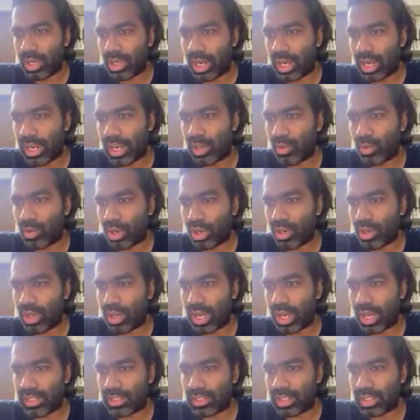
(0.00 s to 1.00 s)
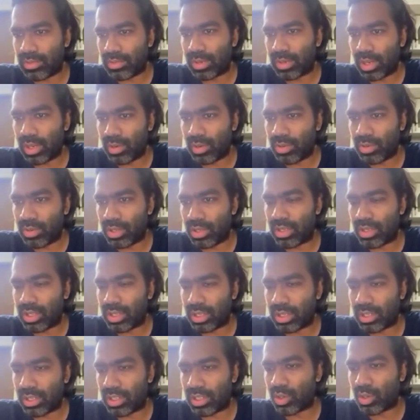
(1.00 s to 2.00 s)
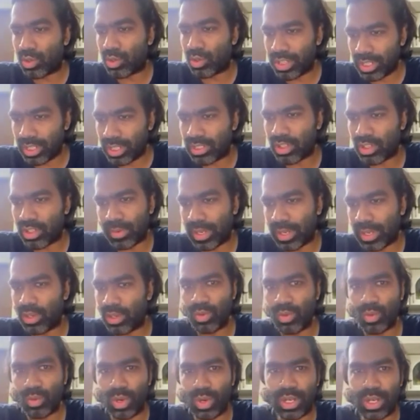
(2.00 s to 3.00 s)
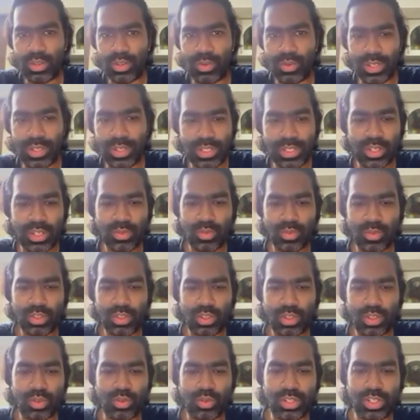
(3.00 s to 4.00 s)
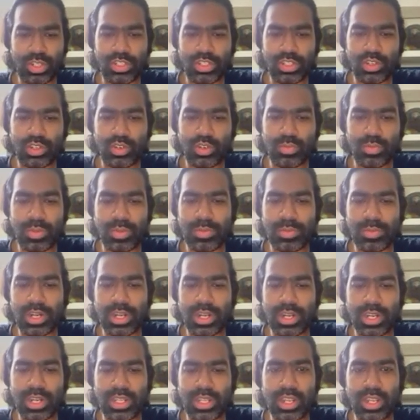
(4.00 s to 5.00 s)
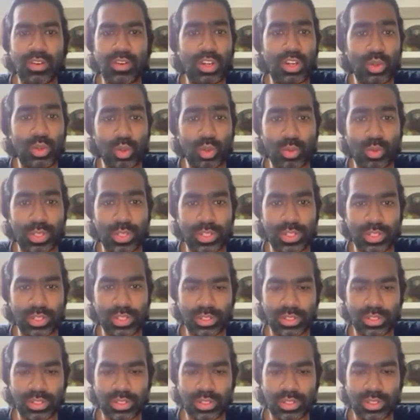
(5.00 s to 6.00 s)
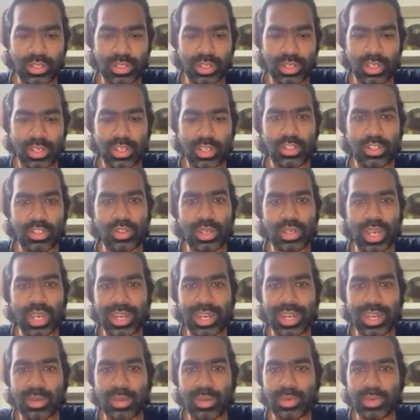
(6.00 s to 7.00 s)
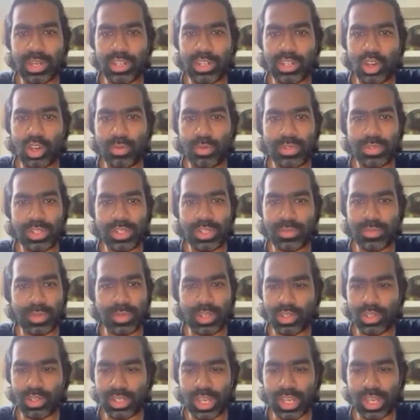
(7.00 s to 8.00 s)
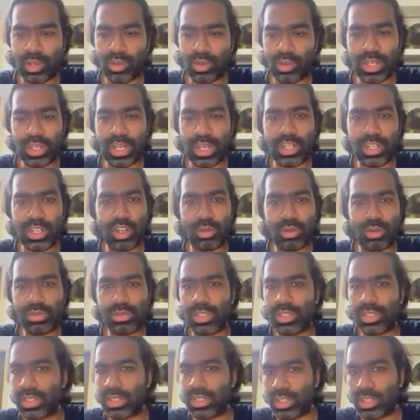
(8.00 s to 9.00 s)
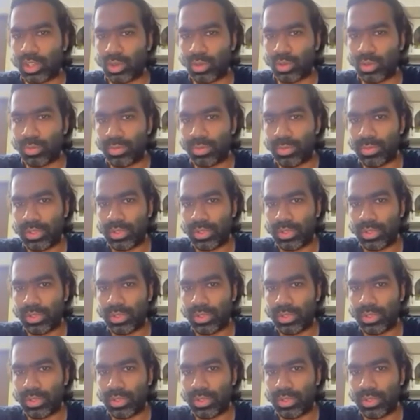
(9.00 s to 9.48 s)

And you want to ask about Cushing syndrome. I don't know what question was on Cushing syndrome. People are telling there are two questions. So can you elaborate the options? Because I couldn't get the options in the group.